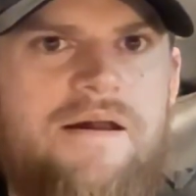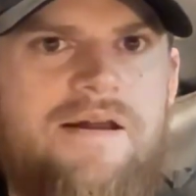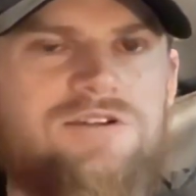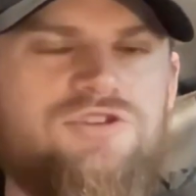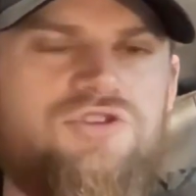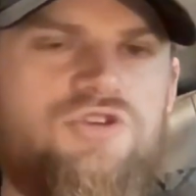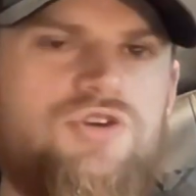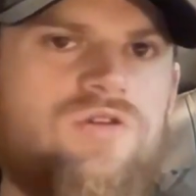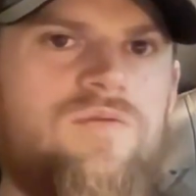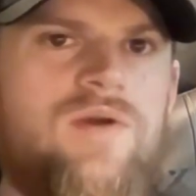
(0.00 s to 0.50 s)

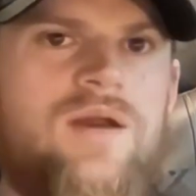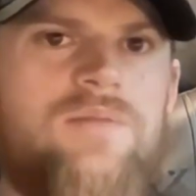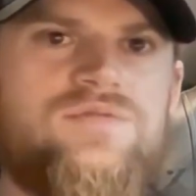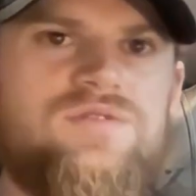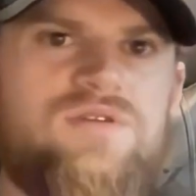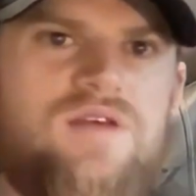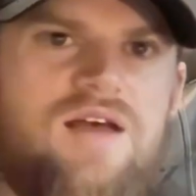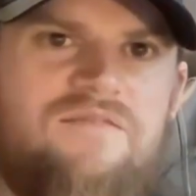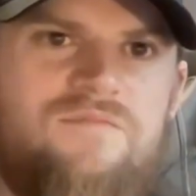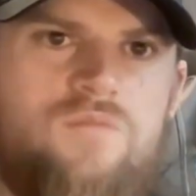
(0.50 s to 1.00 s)
So your reps
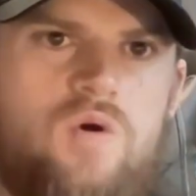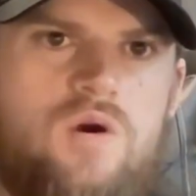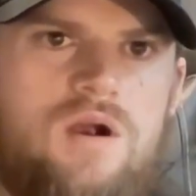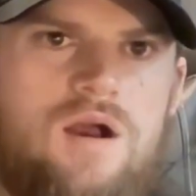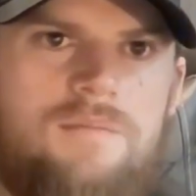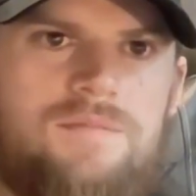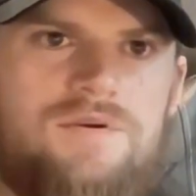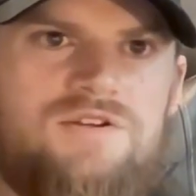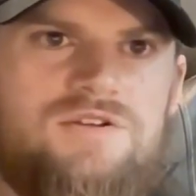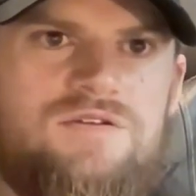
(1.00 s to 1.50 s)
will have more
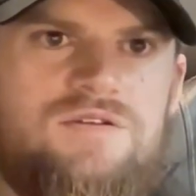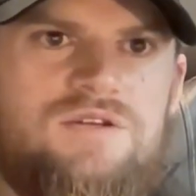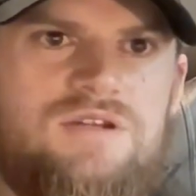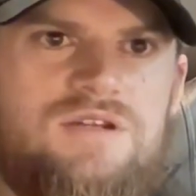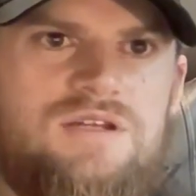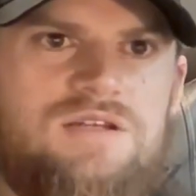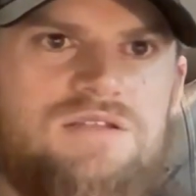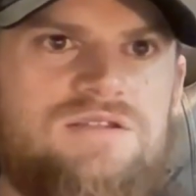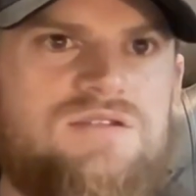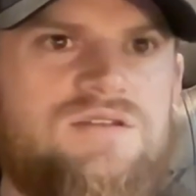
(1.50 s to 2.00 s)

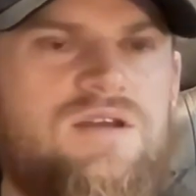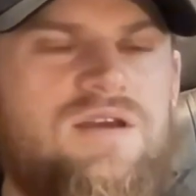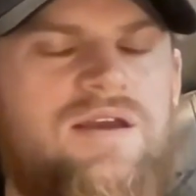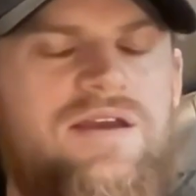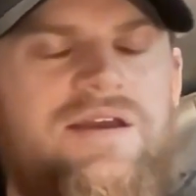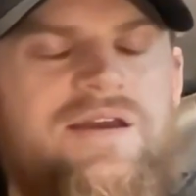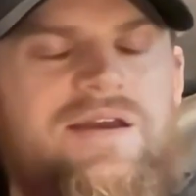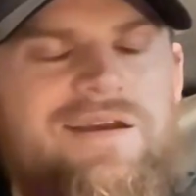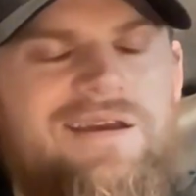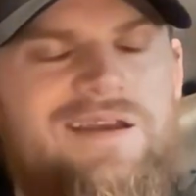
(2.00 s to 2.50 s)
opportunities.
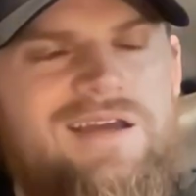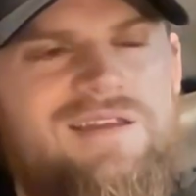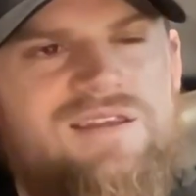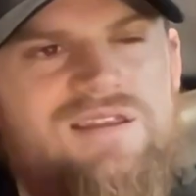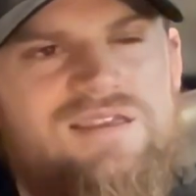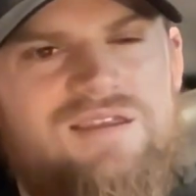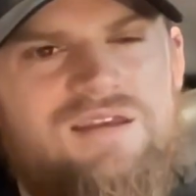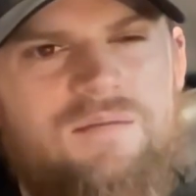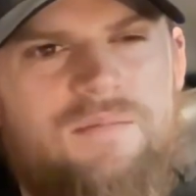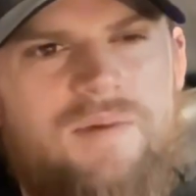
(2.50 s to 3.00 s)
And the
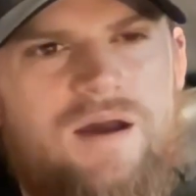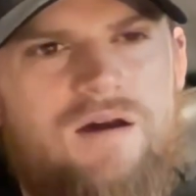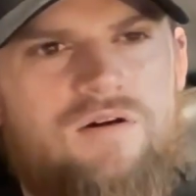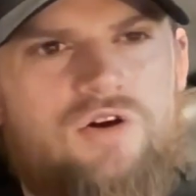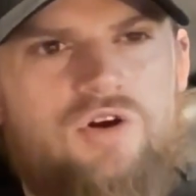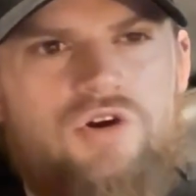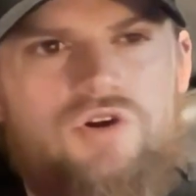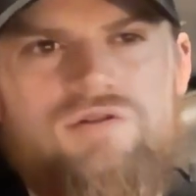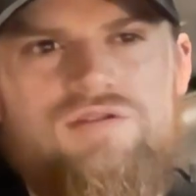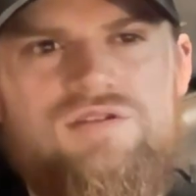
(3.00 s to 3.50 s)
thing
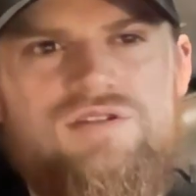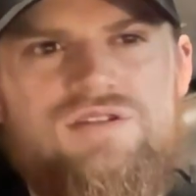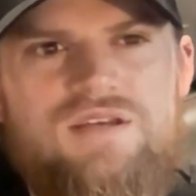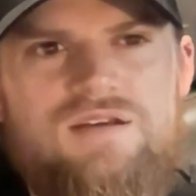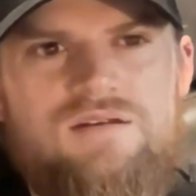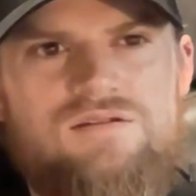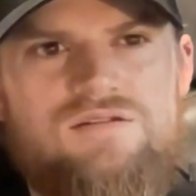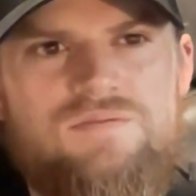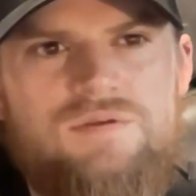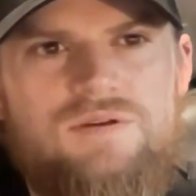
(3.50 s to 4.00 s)
about good
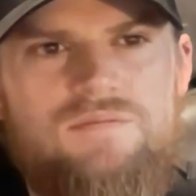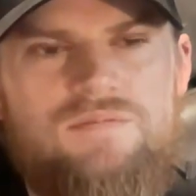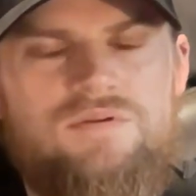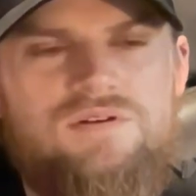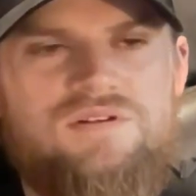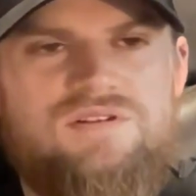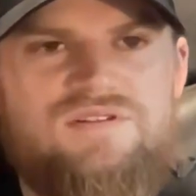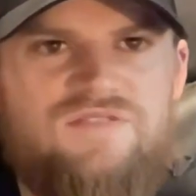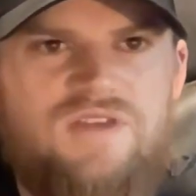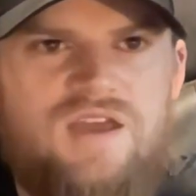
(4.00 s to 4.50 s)
salespeople
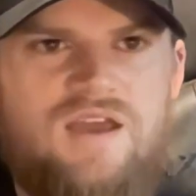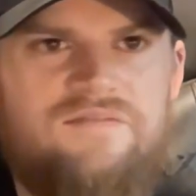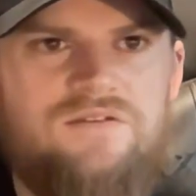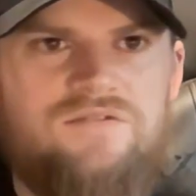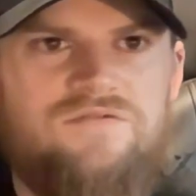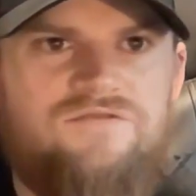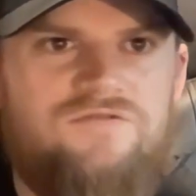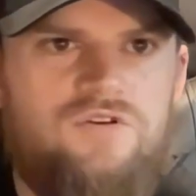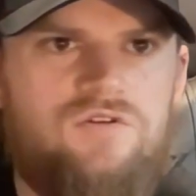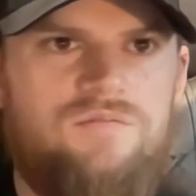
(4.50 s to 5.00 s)
is if they have a
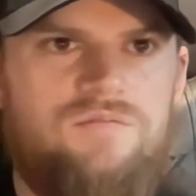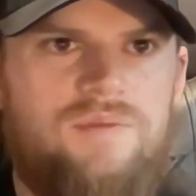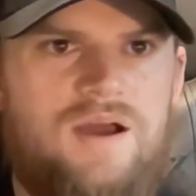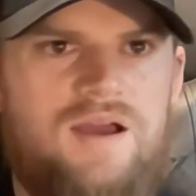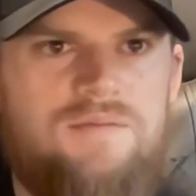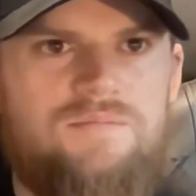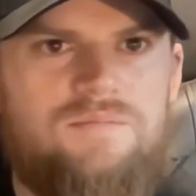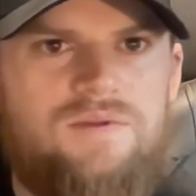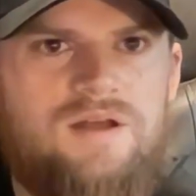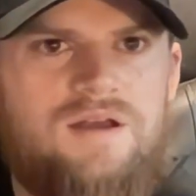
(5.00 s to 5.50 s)
full
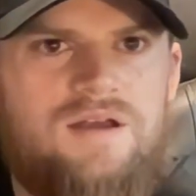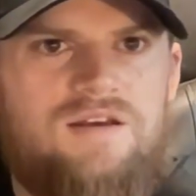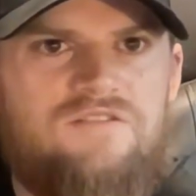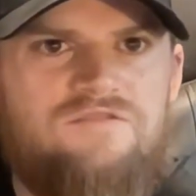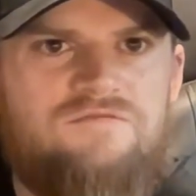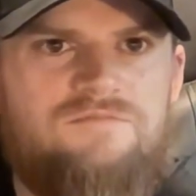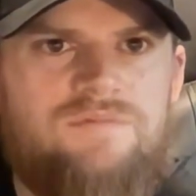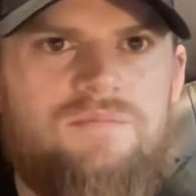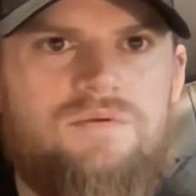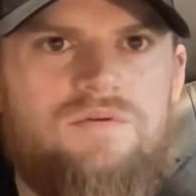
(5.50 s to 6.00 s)
pipeline of
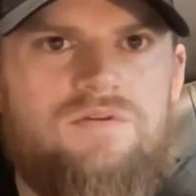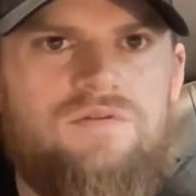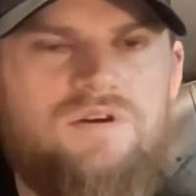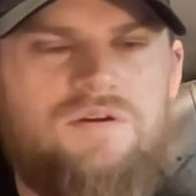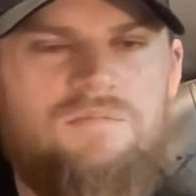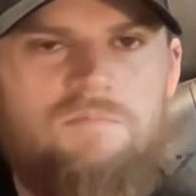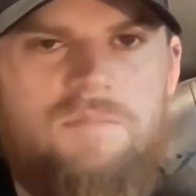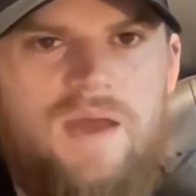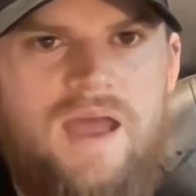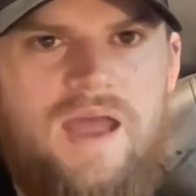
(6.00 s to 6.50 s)
people who
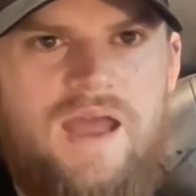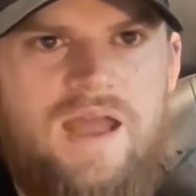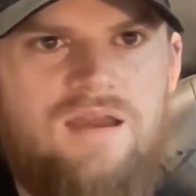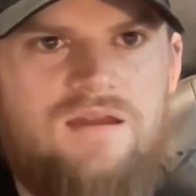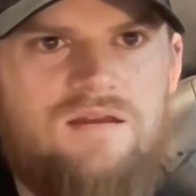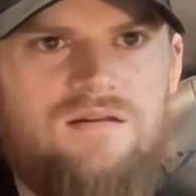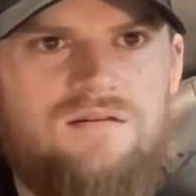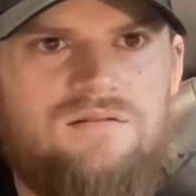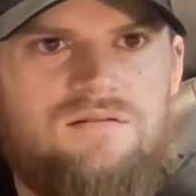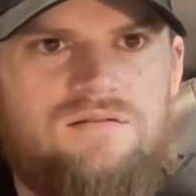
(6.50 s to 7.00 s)
can
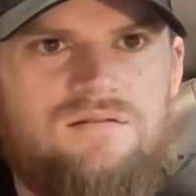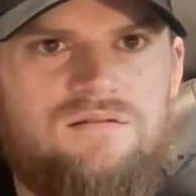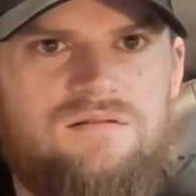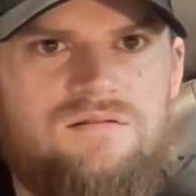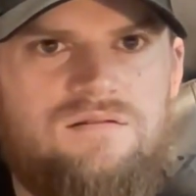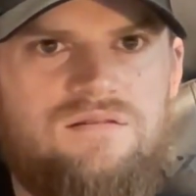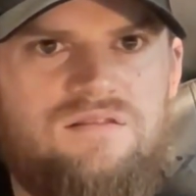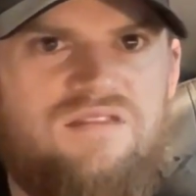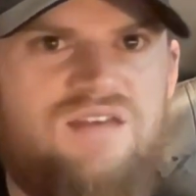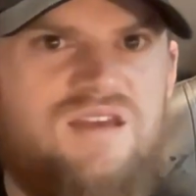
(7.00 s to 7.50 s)
pay,
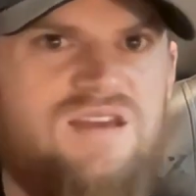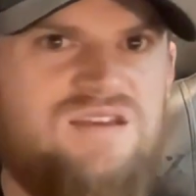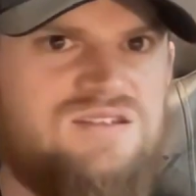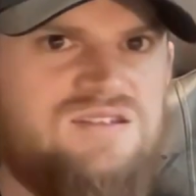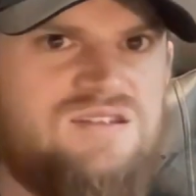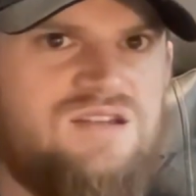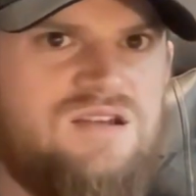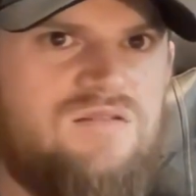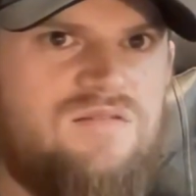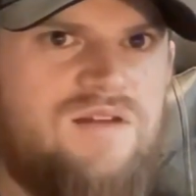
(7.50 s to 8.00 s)
they
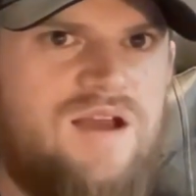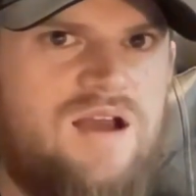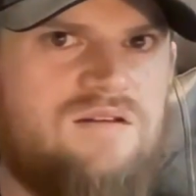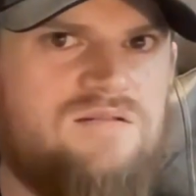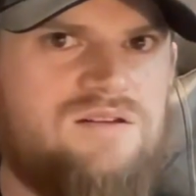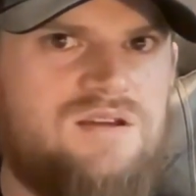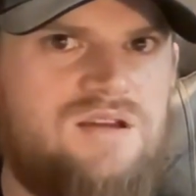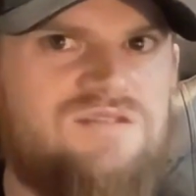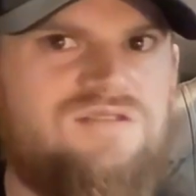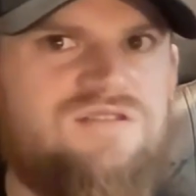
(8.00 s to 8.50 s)
stick around
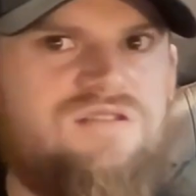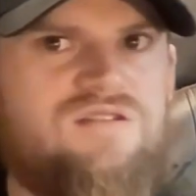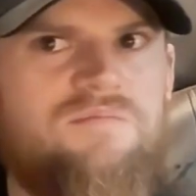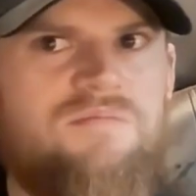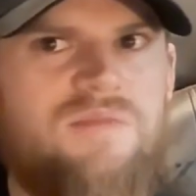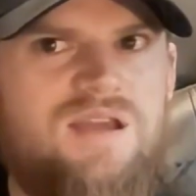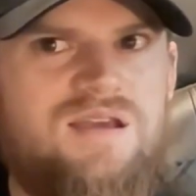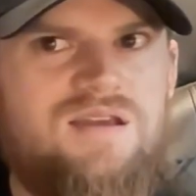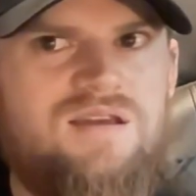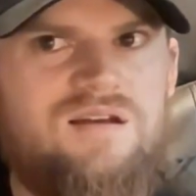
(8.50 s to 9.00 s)
because they're
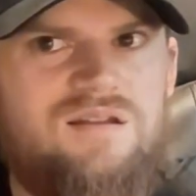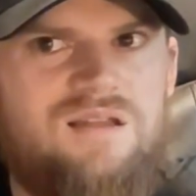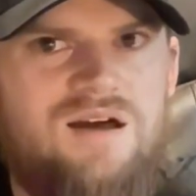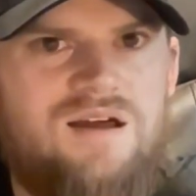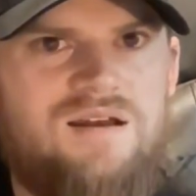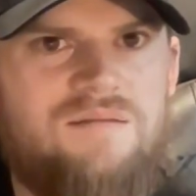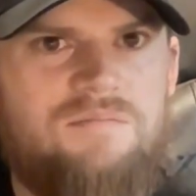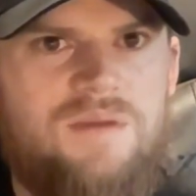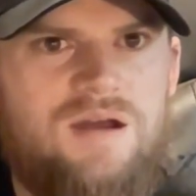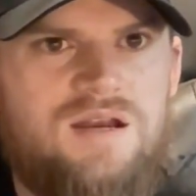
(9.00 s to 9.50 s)
making a lot
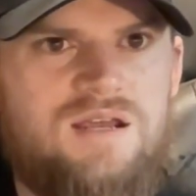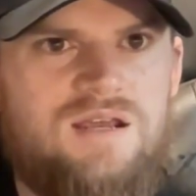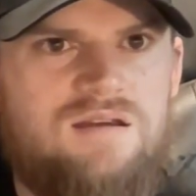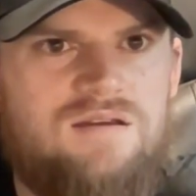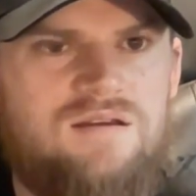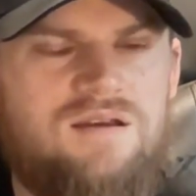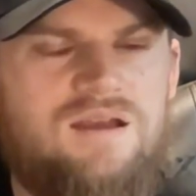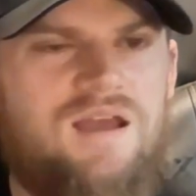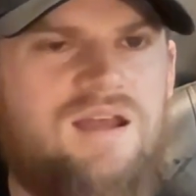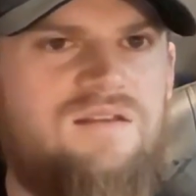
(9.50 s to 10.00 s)
of money.
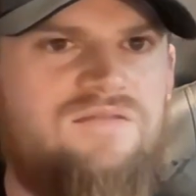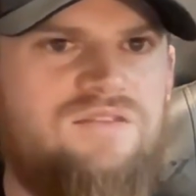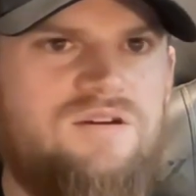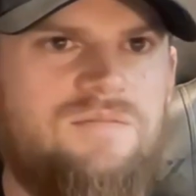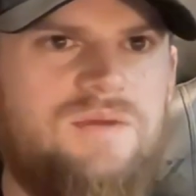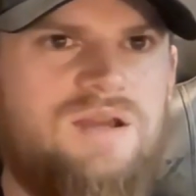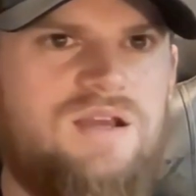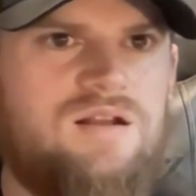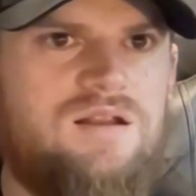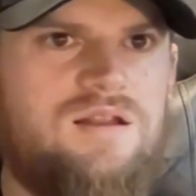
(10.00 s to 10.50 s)
And if they're
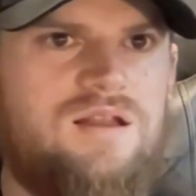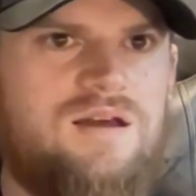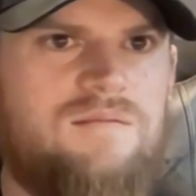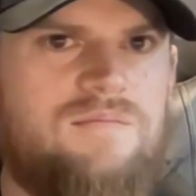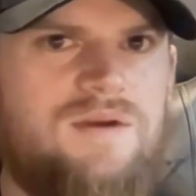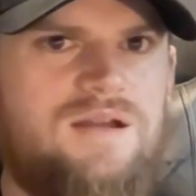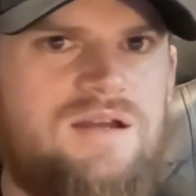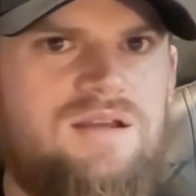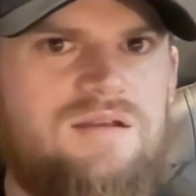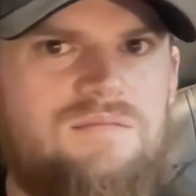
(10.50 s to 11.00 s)
making a lot of
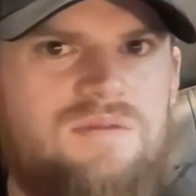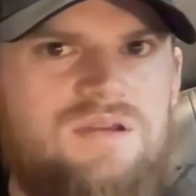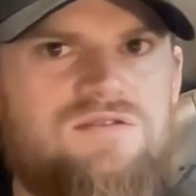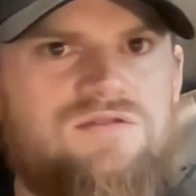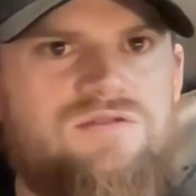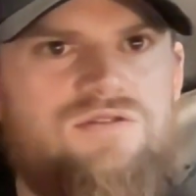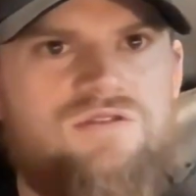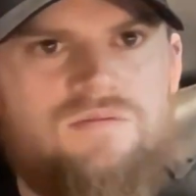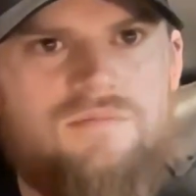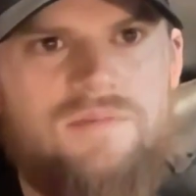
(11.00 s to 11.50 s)
money, it
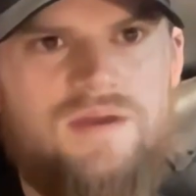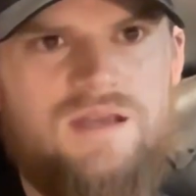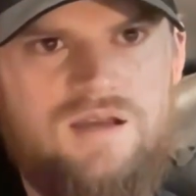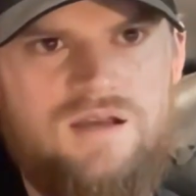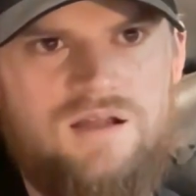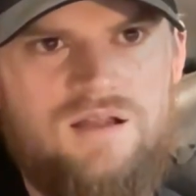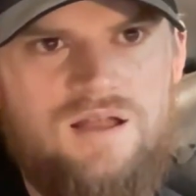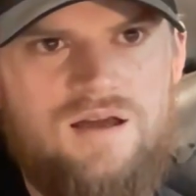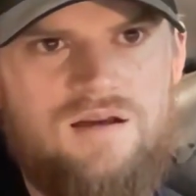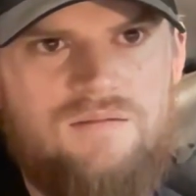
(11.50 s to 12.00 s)
means you're making
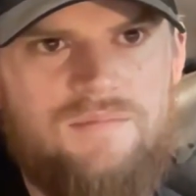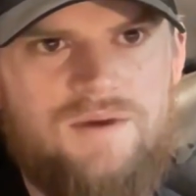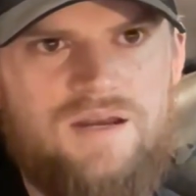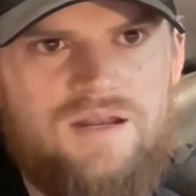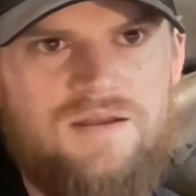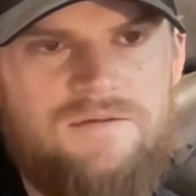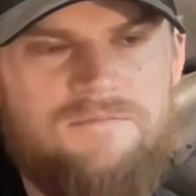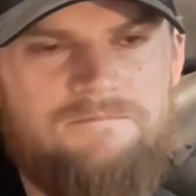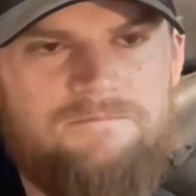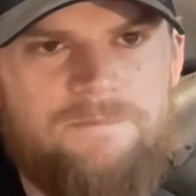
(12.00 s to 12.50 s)
a lot of money.